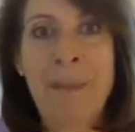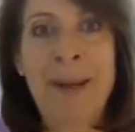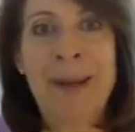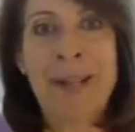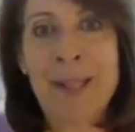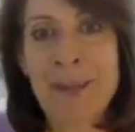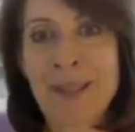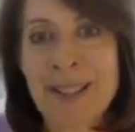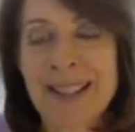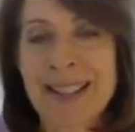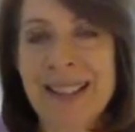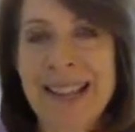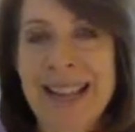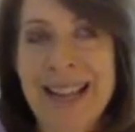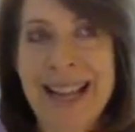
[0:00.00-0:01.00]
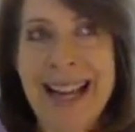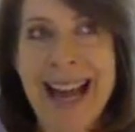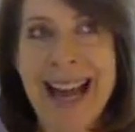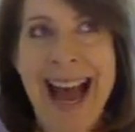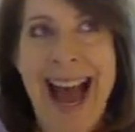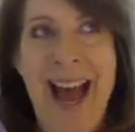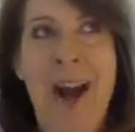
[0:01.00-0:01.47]
But interestingly,
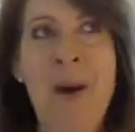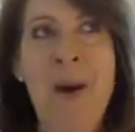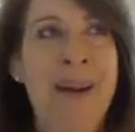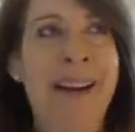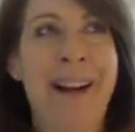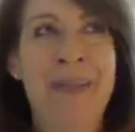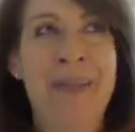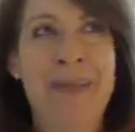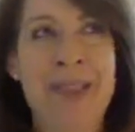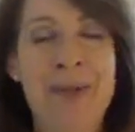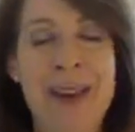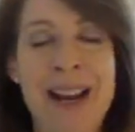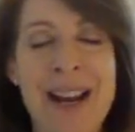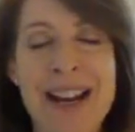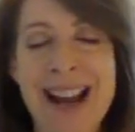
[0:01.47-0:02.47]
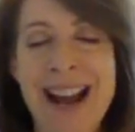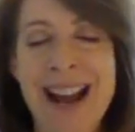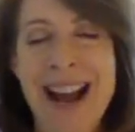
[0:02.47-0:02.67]
I hope I got this right,